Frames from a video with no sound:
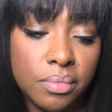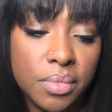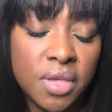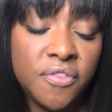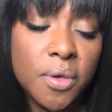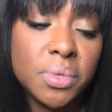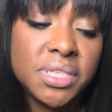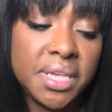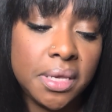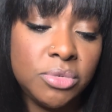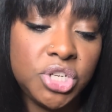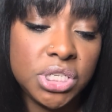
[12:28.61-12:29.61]
If it was
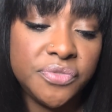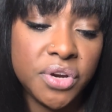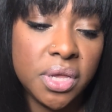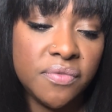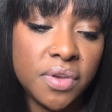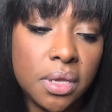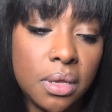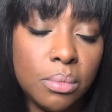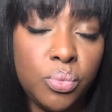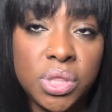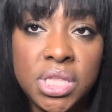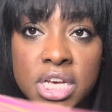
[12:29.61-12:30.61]
him, she's forgiven him with the